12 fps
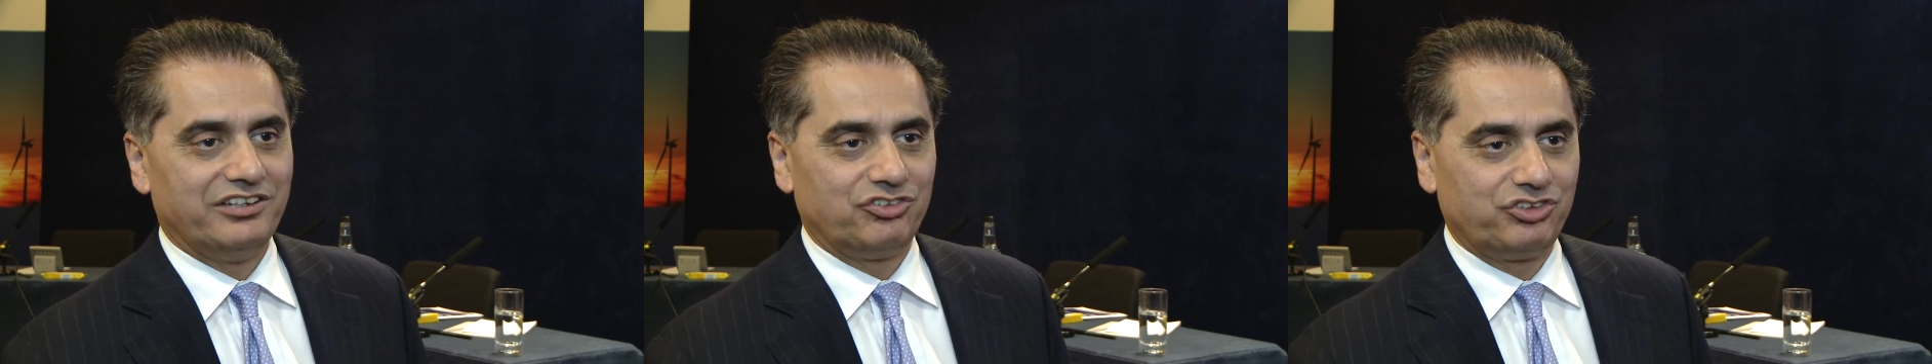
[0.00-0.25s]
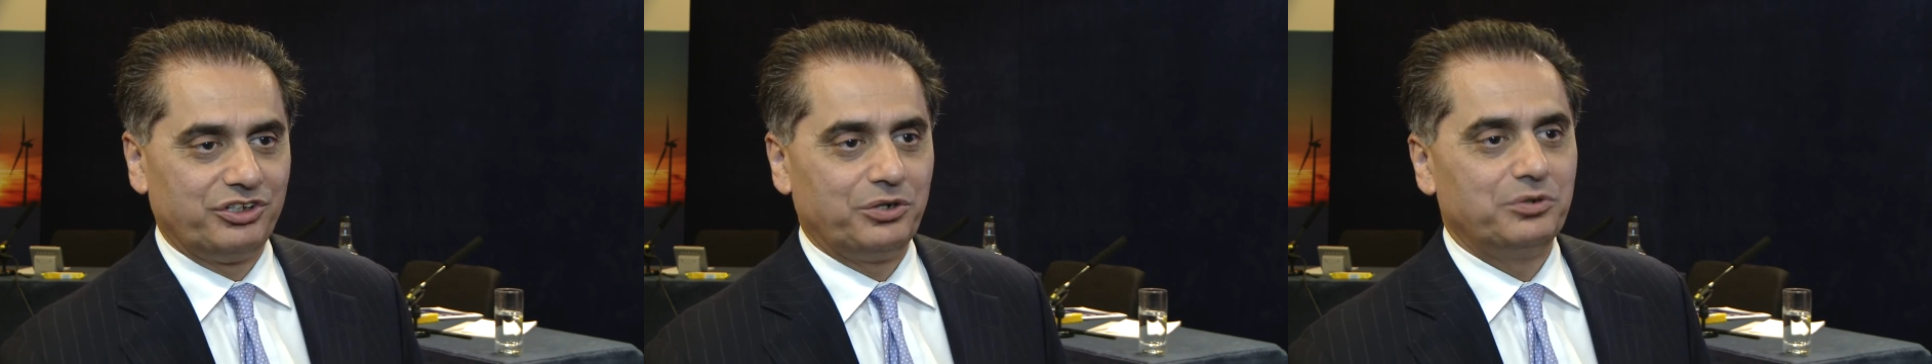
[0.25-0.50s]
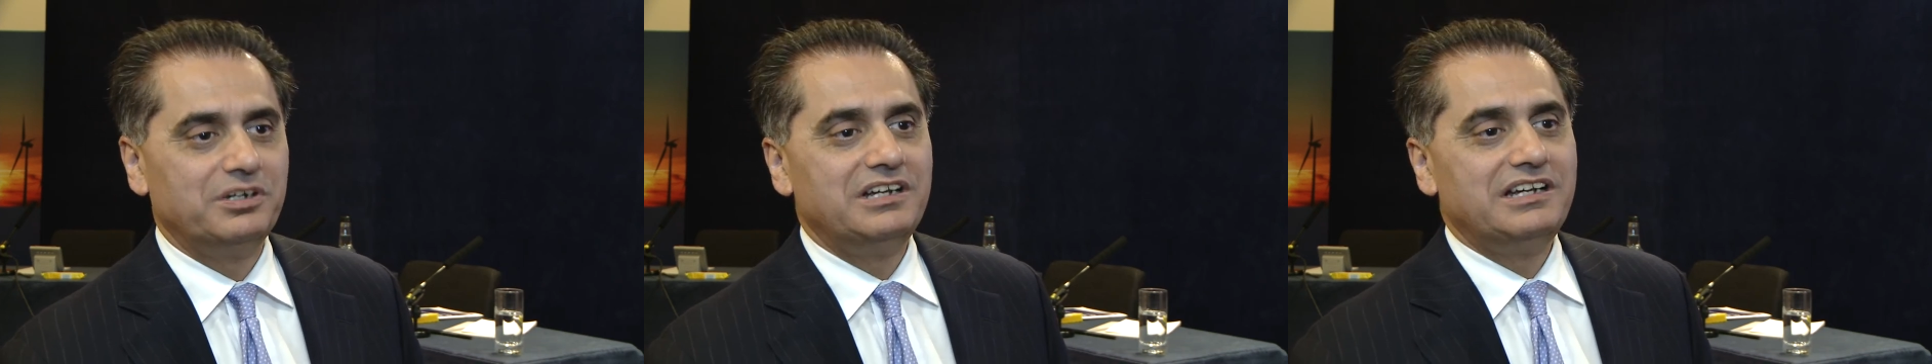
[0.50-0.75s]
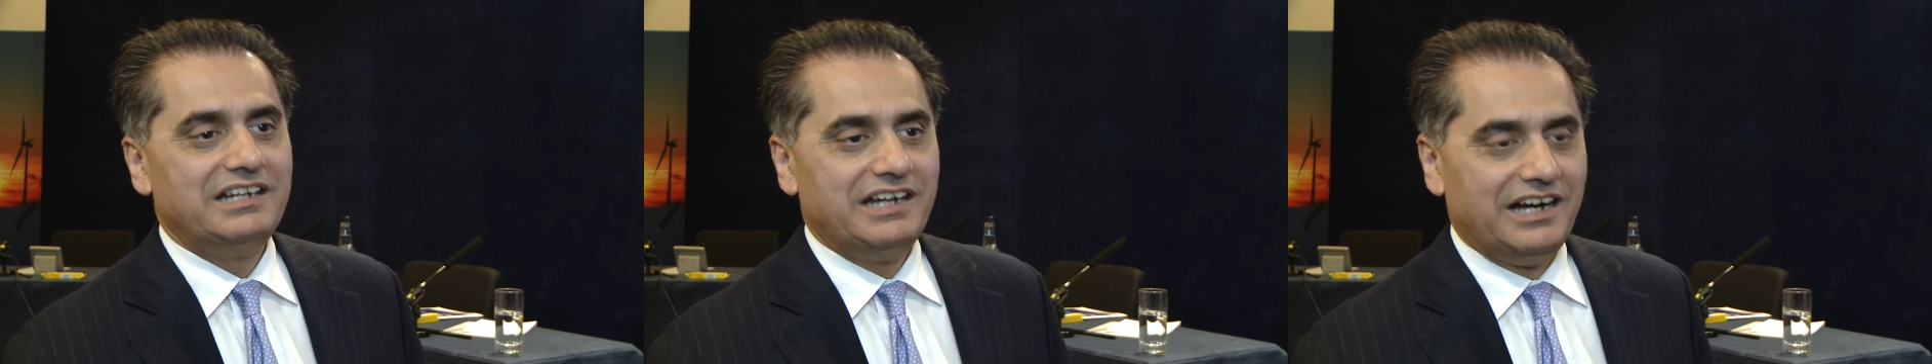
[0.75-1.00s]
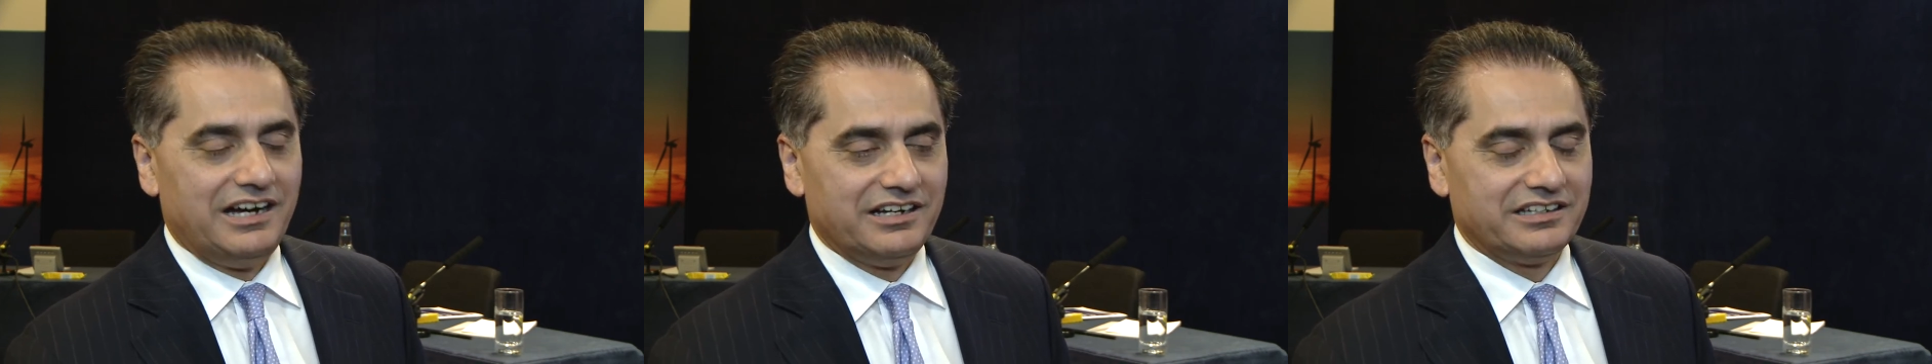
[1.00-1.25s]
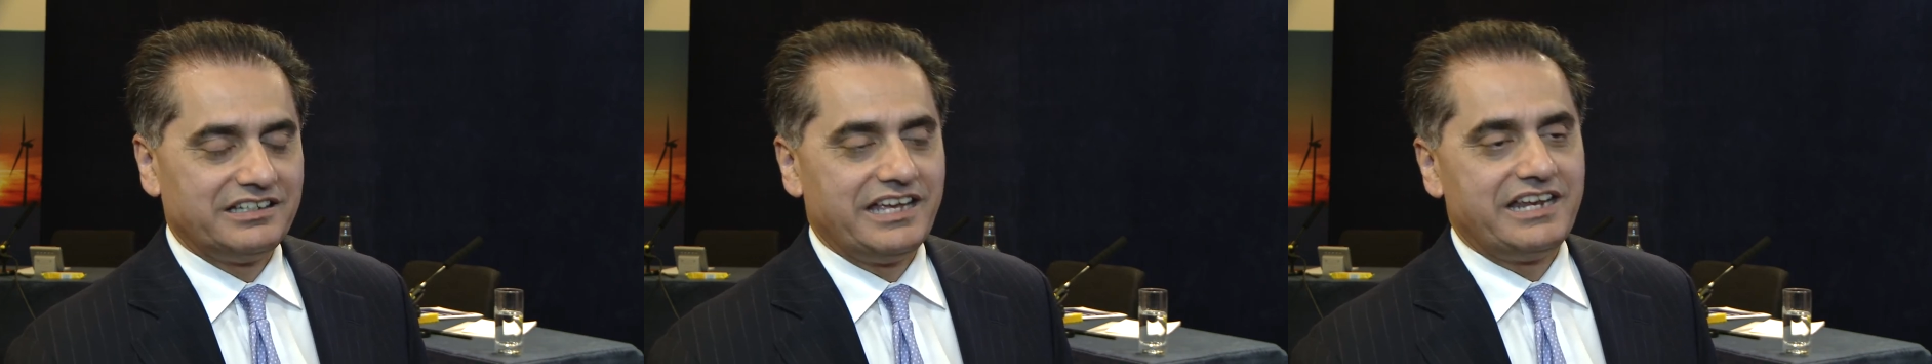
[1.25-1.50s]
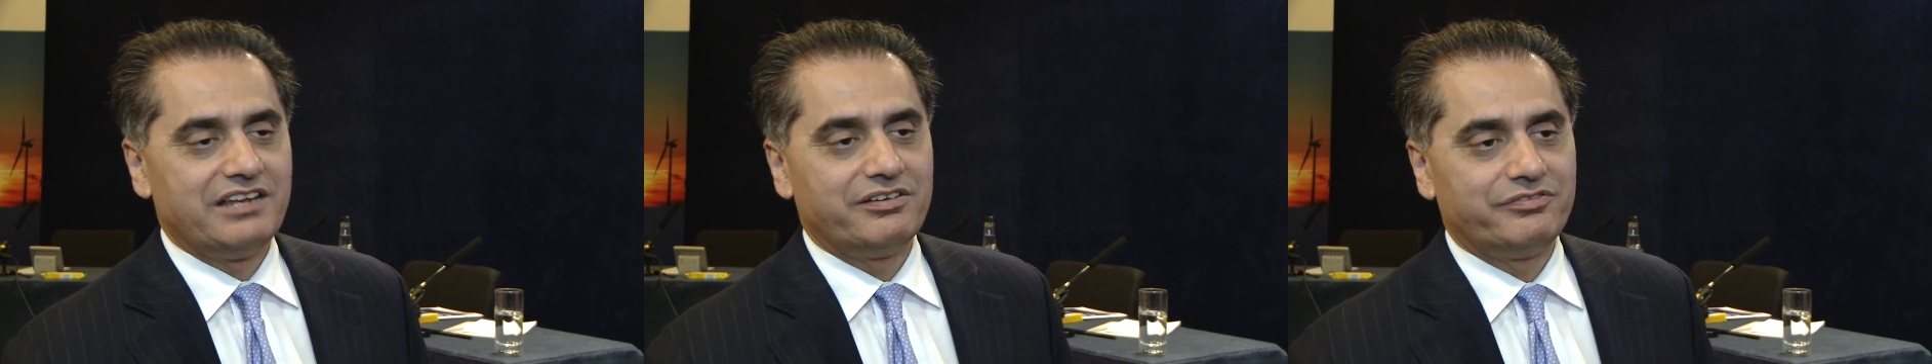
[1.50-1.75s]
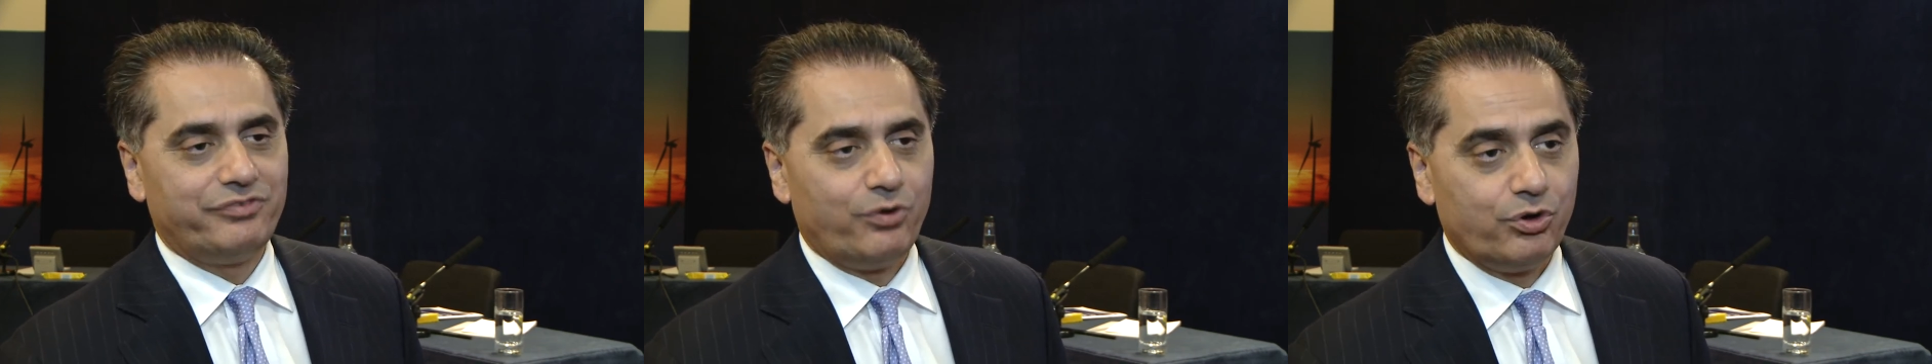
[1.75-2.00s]
and so
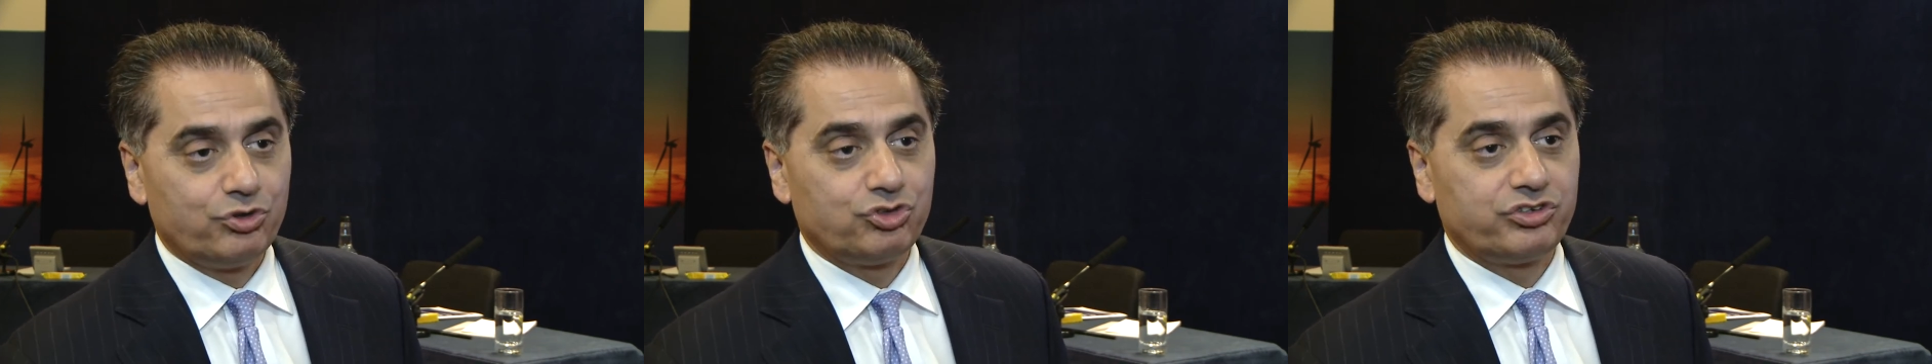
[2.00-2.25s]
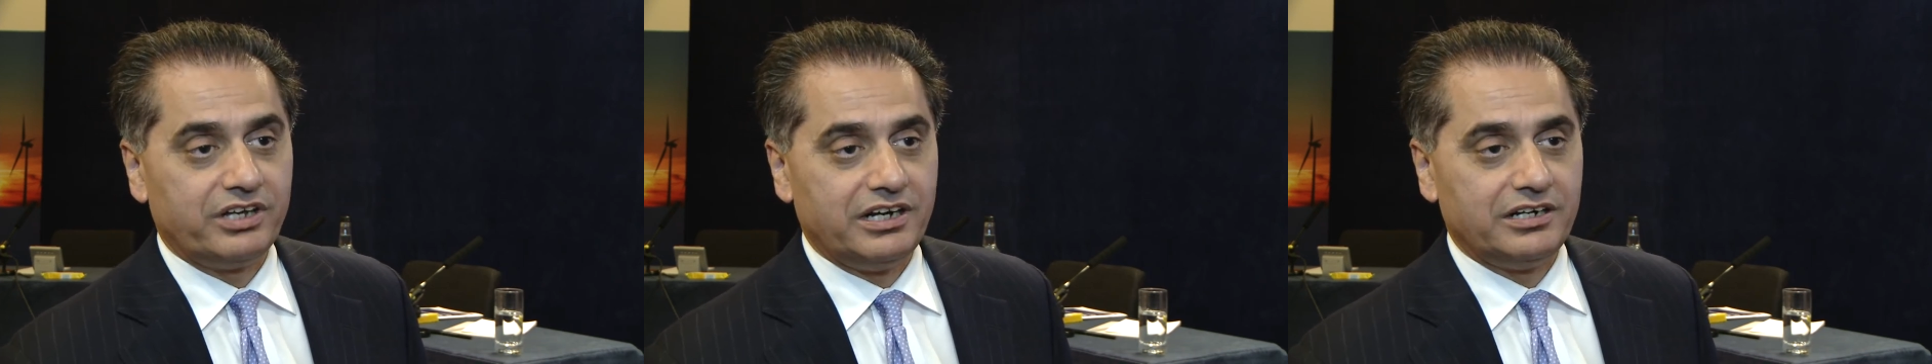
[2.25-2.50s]
getting folks